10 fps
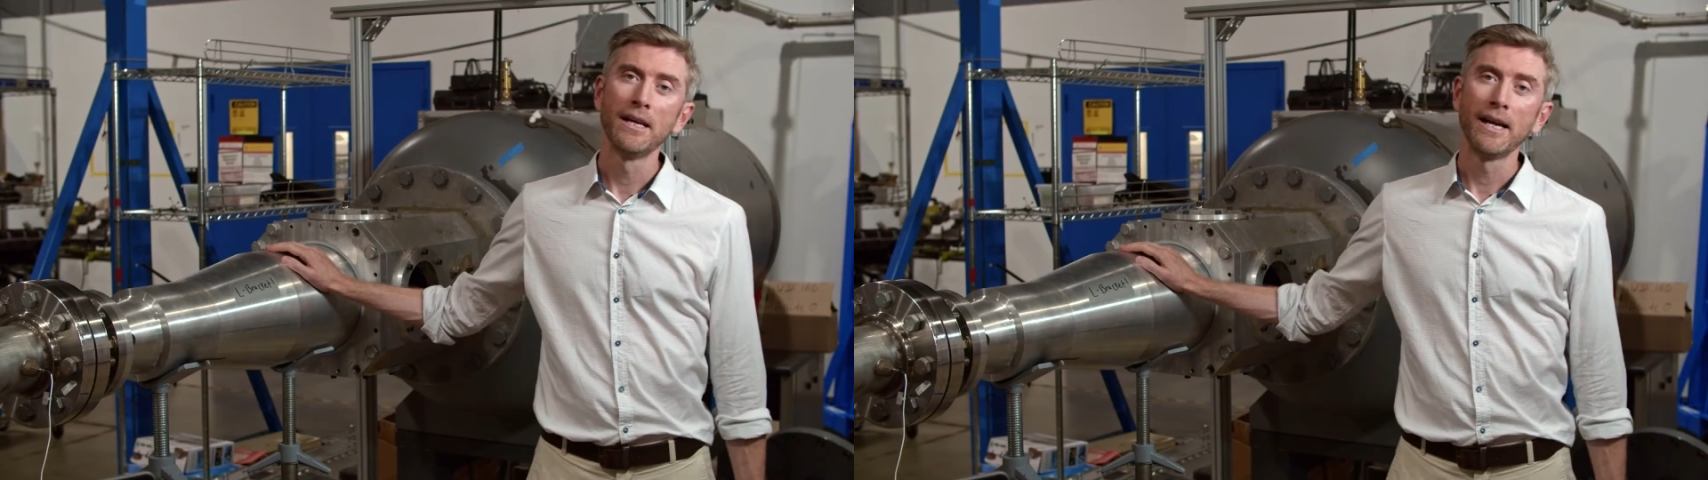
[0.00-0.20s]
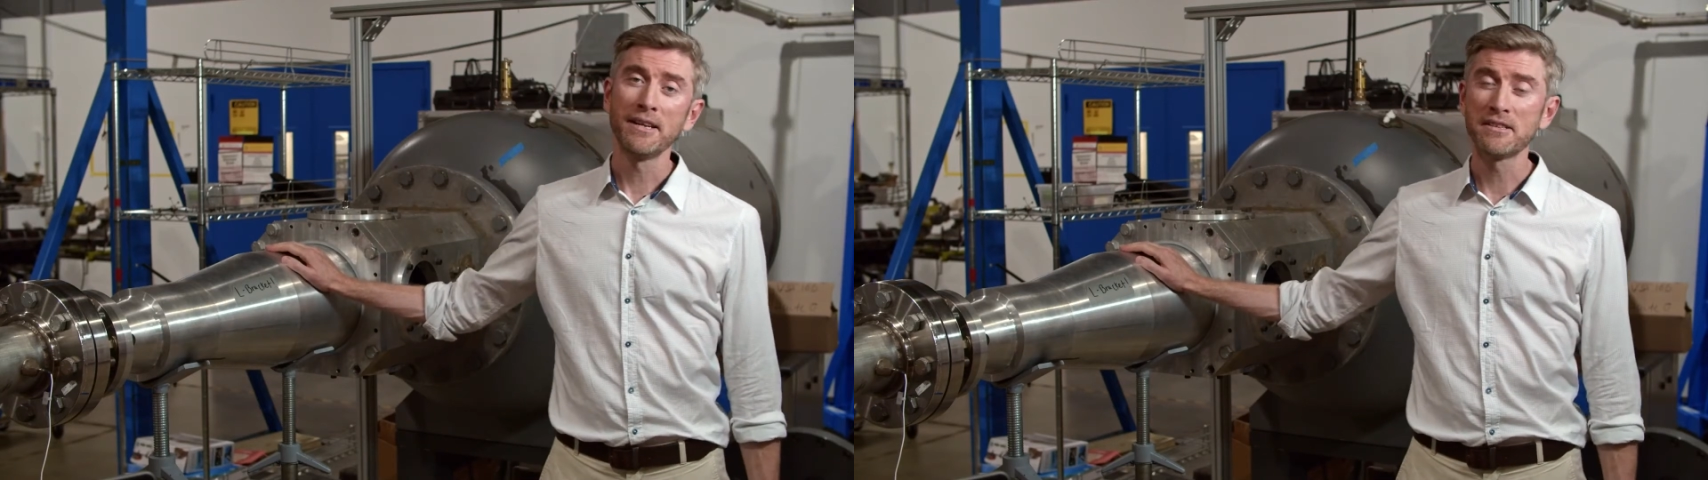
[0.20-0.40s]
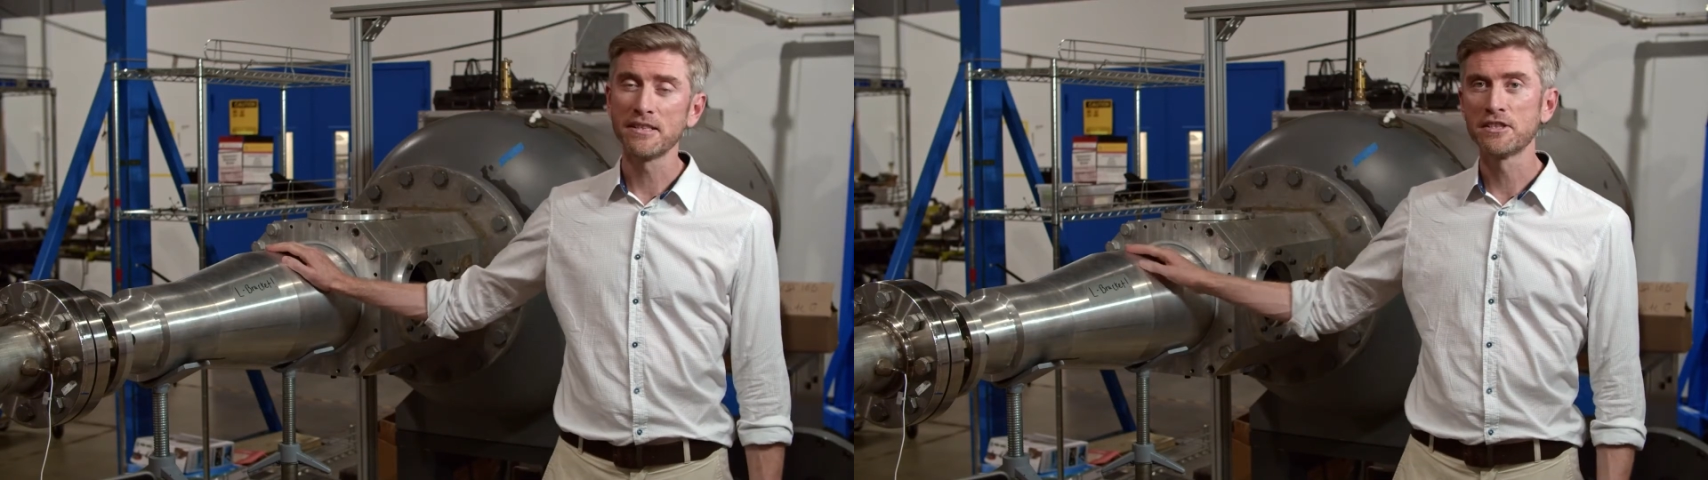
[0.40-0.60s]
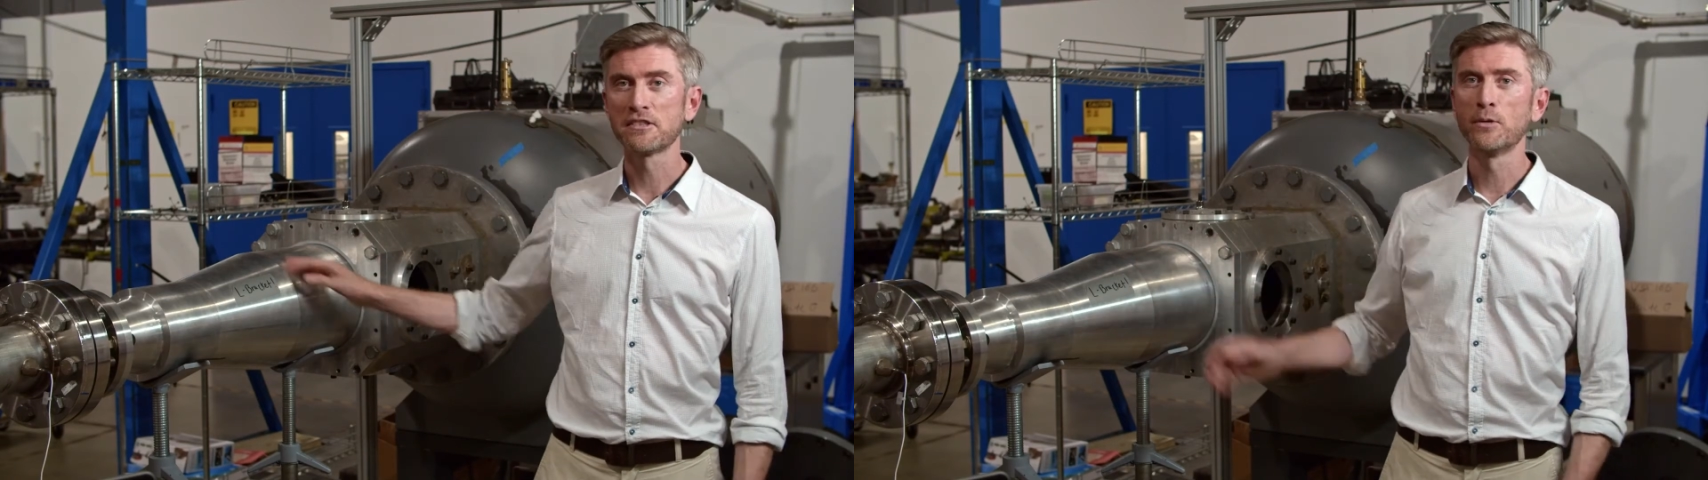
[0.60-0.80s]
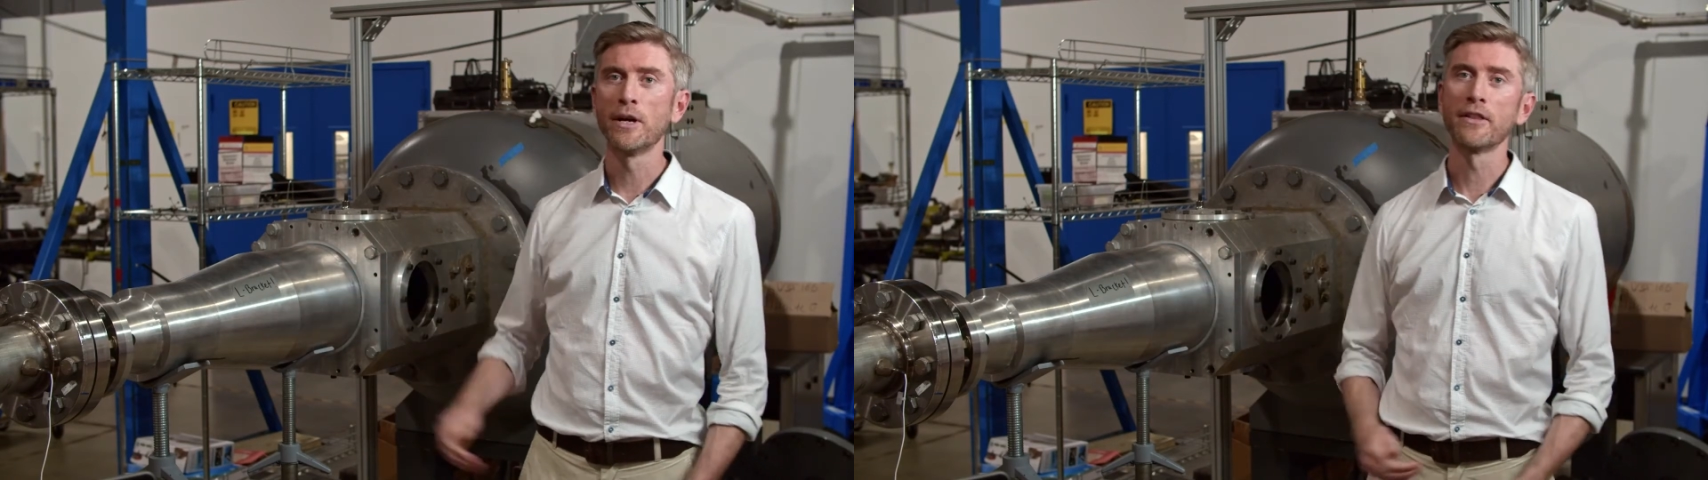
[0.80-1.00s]
and see just
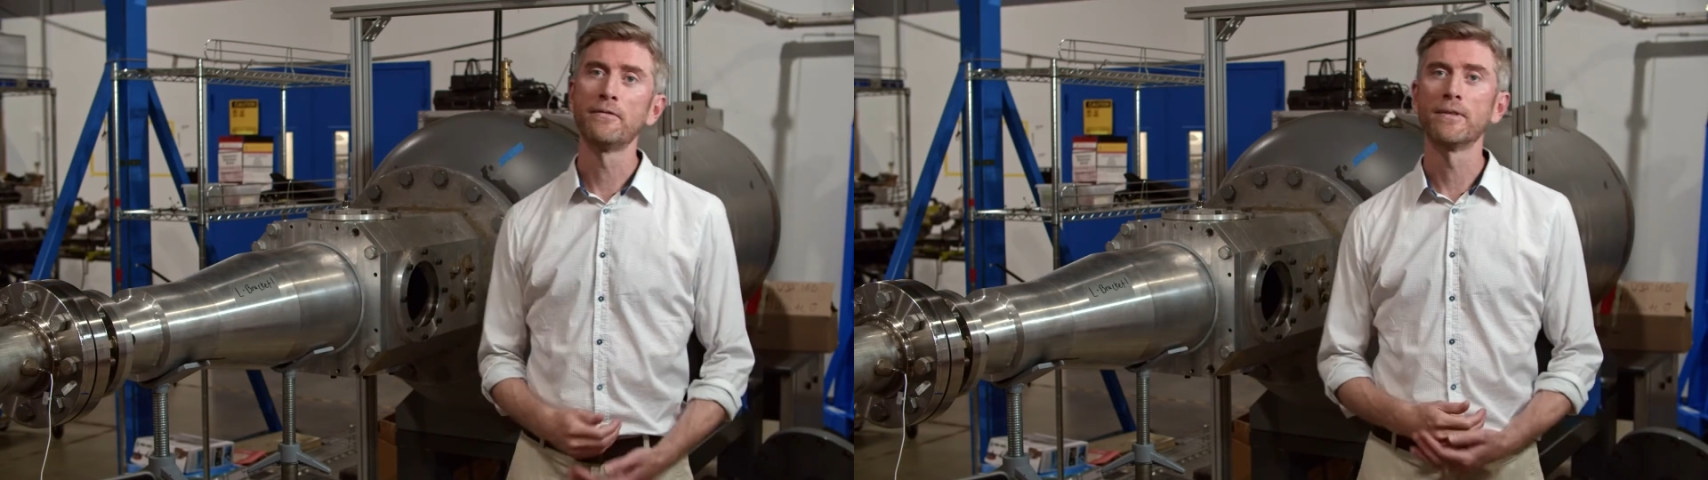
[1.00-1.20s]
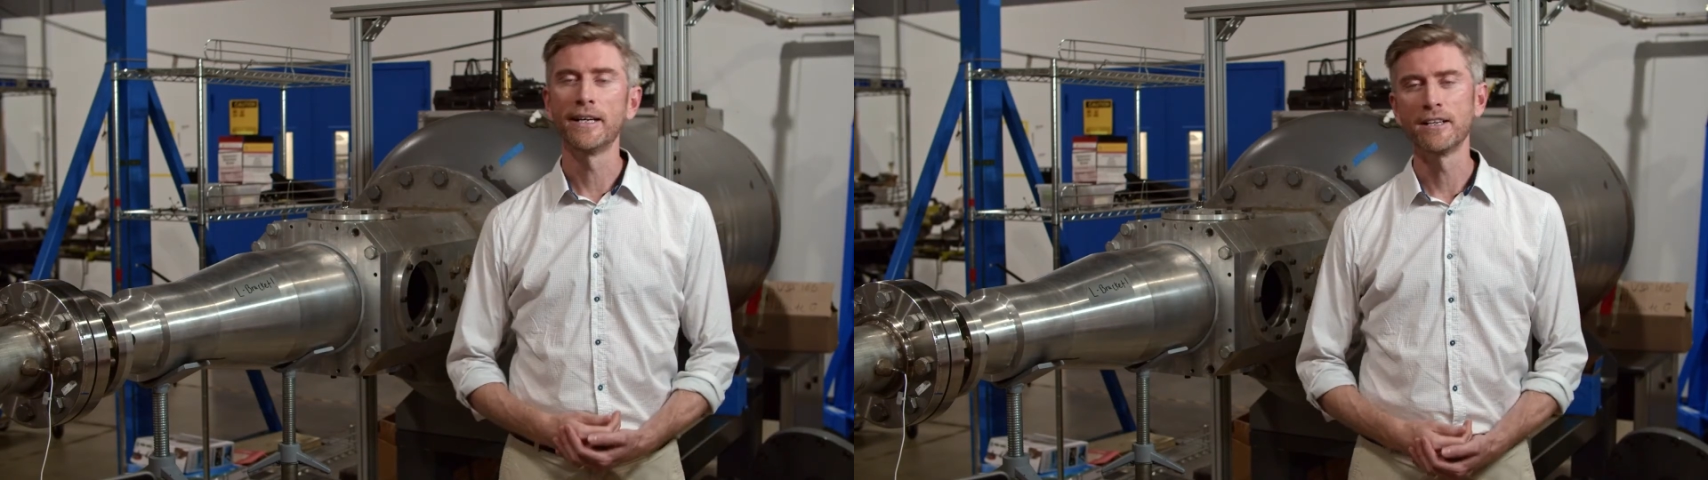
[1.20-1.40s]
how well they fly